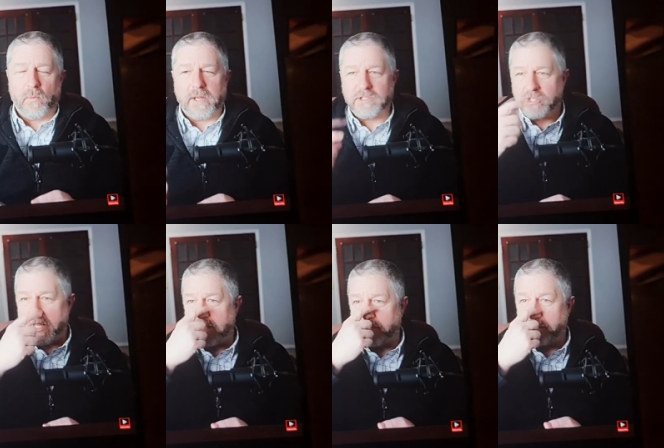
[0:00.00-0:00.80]

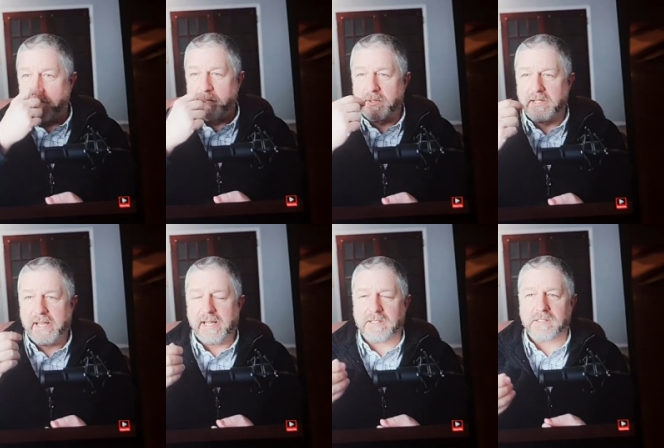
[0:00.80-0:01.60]
When
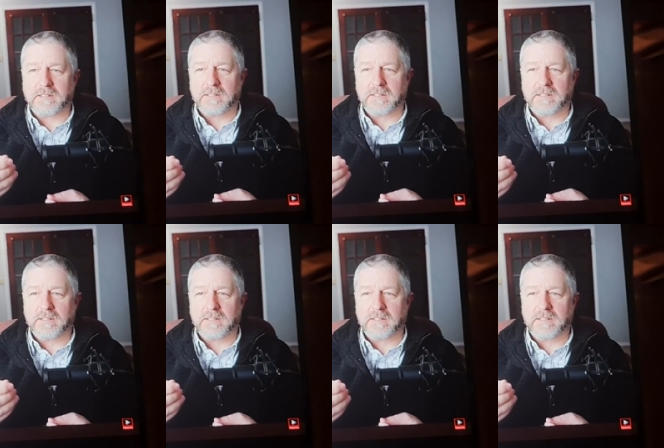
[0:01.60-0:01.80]
Jen